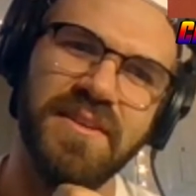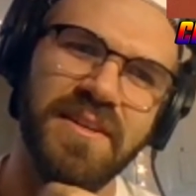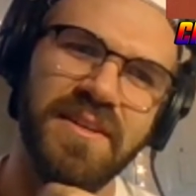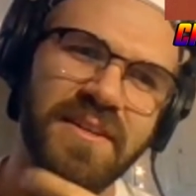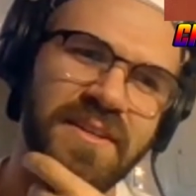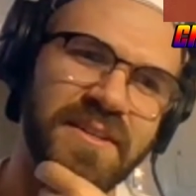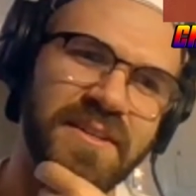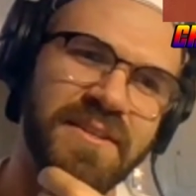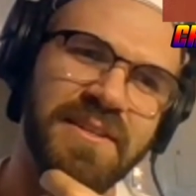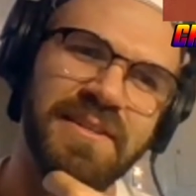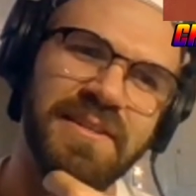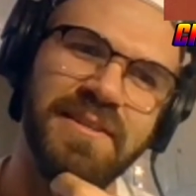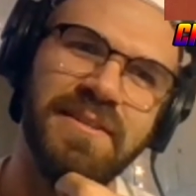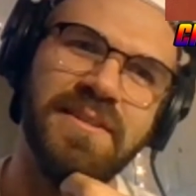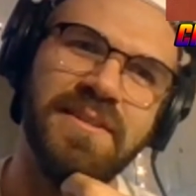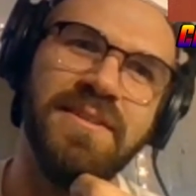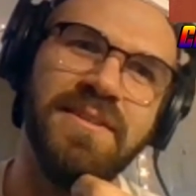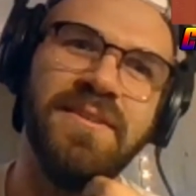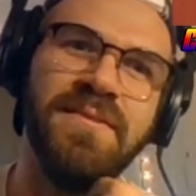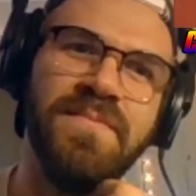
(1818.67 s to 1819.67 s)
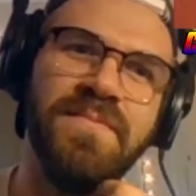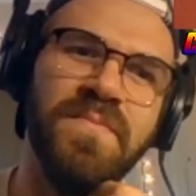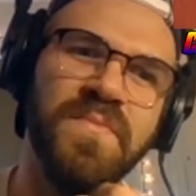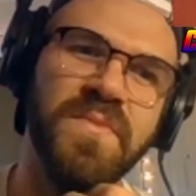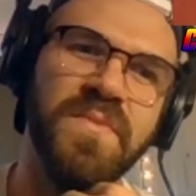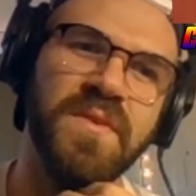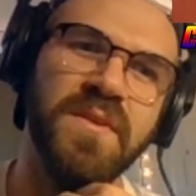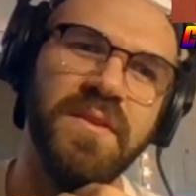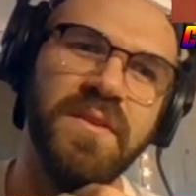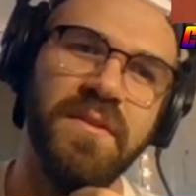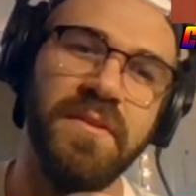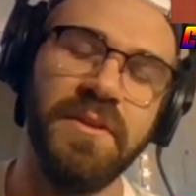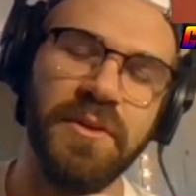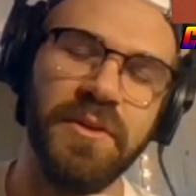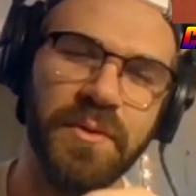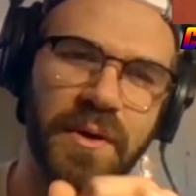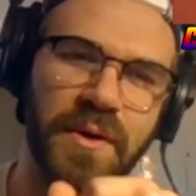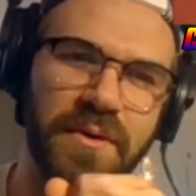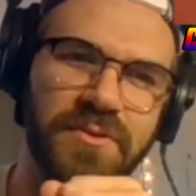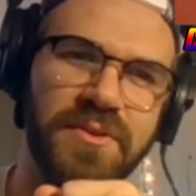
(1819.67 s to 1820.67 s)
The
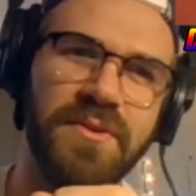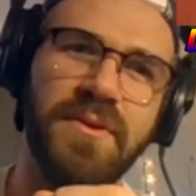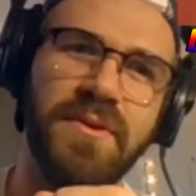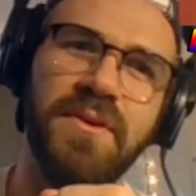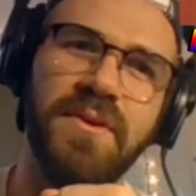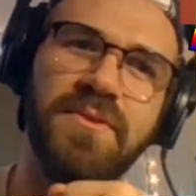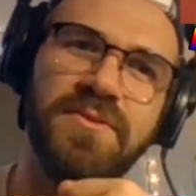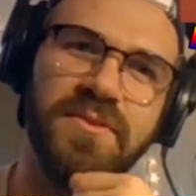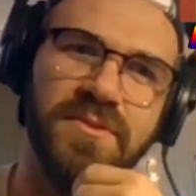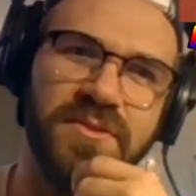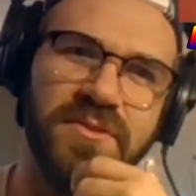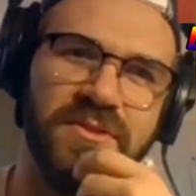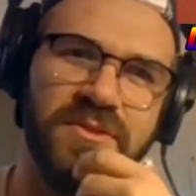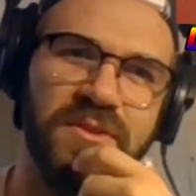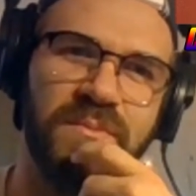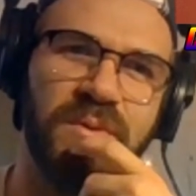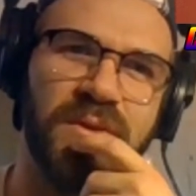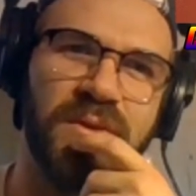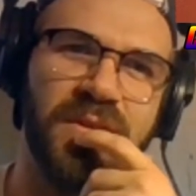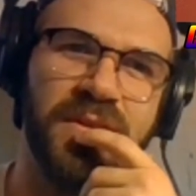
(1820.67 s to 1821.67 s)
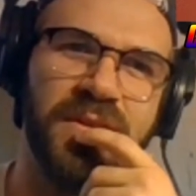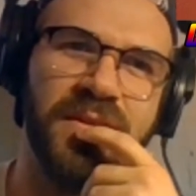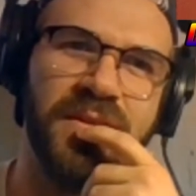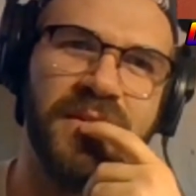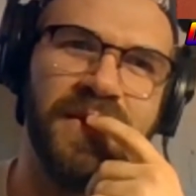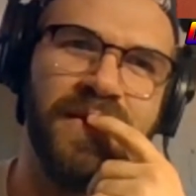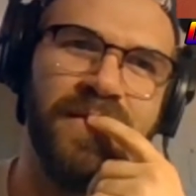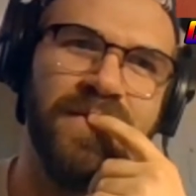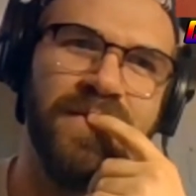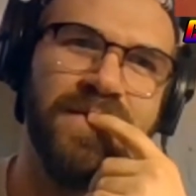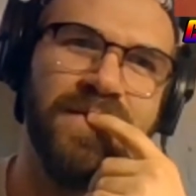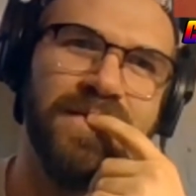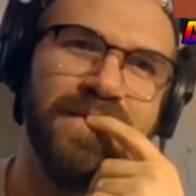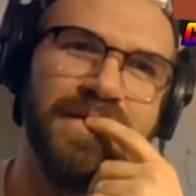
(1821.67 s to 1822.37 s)
new Oso Oso is super good.